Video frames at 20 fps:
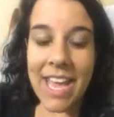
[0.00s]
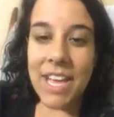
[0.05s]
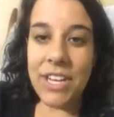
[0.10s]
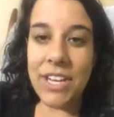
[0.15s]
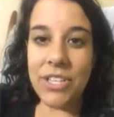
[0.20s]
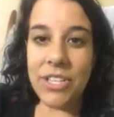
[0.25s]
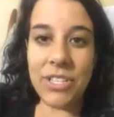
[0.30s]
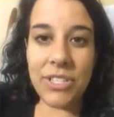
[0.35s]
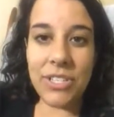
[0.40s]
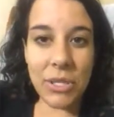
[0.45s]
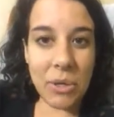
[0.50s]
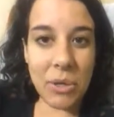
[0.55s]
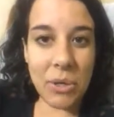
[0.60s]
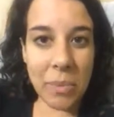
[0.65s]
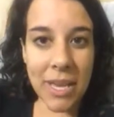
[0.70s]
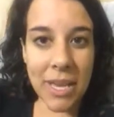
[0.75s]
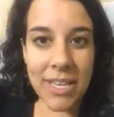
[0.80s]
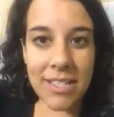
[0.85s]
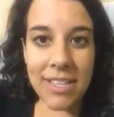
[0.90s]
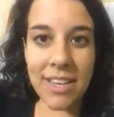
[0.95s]
Just do
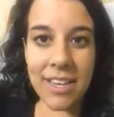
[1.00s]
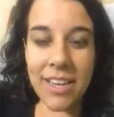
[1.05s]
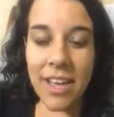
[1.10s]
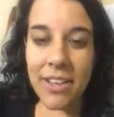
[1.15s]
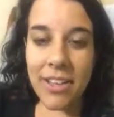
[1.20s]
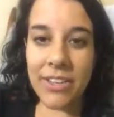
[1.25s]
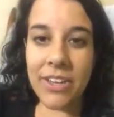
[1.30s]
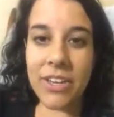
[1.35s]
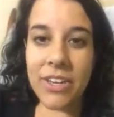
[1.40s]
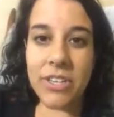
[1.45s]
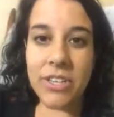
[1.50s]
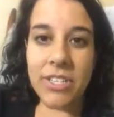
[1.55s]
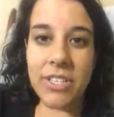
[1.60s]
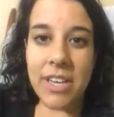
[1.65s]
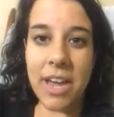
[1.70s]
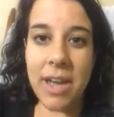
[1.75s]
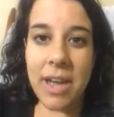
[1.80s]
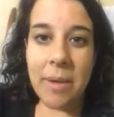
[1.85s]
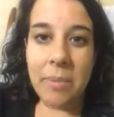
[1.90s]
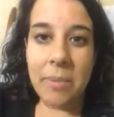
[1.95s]
basic colors
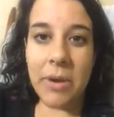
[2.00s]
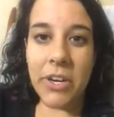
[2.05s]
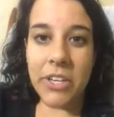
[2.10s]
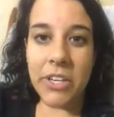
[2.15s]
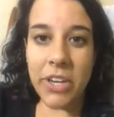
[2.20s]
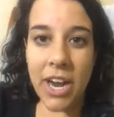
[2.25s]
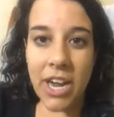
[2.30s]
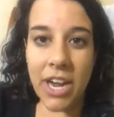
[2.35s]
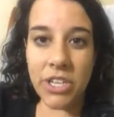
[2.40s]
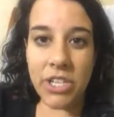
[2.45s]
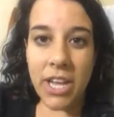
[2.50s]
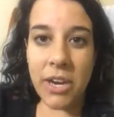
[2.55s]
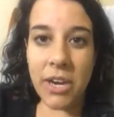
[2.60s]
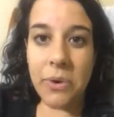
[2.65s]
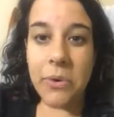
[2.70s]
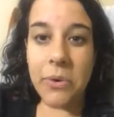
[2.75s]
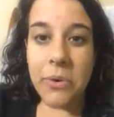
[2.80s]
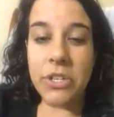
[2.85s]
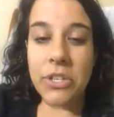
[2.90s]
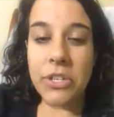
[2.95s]
on your eyeshadow,
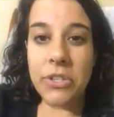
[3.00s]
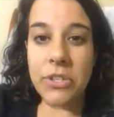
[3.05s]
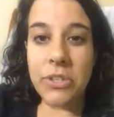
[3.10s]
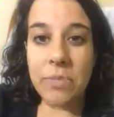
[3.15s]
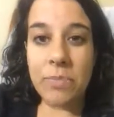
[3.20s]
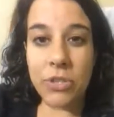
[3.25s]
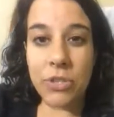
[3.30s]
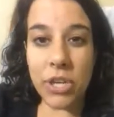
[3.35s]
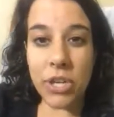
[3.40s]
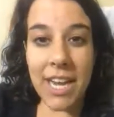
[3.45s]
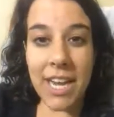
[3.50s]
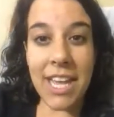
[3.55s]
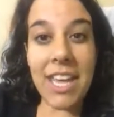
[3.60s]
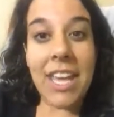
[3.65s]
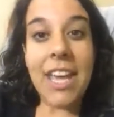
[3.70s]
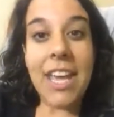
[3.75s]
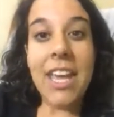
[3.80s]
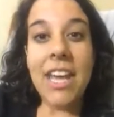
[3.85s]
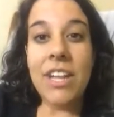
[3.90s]
or do some training.